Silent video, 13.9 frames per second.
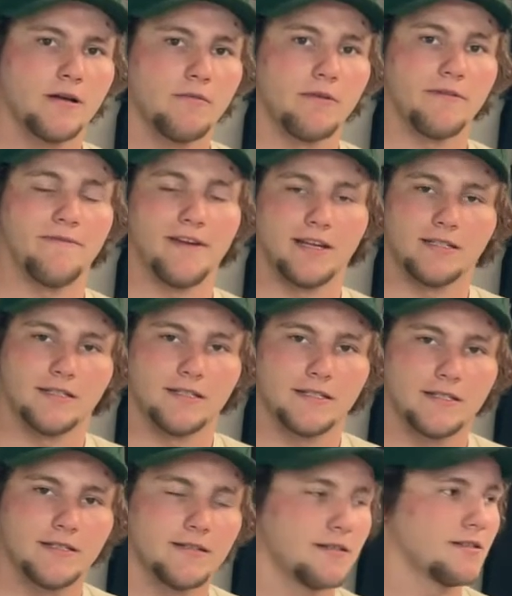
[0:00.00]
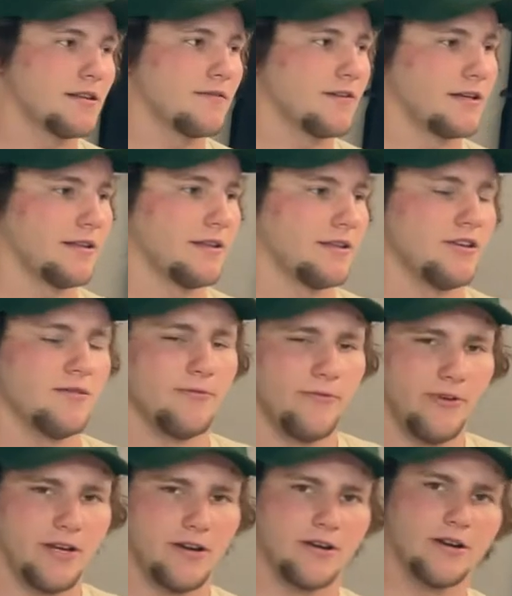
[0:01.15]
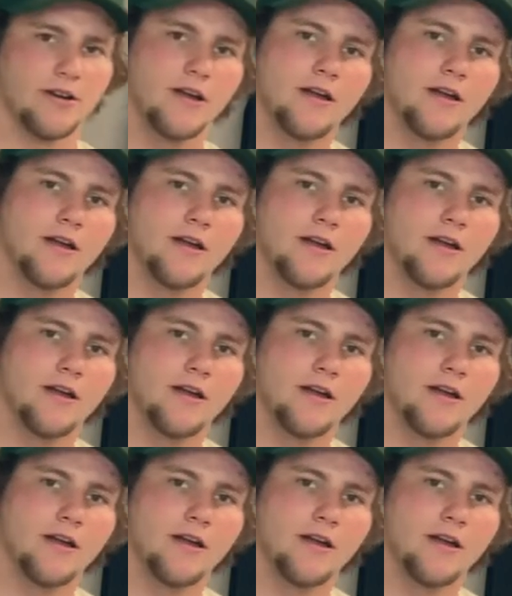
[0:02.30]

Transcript: with faces, stuff like that, the human figure.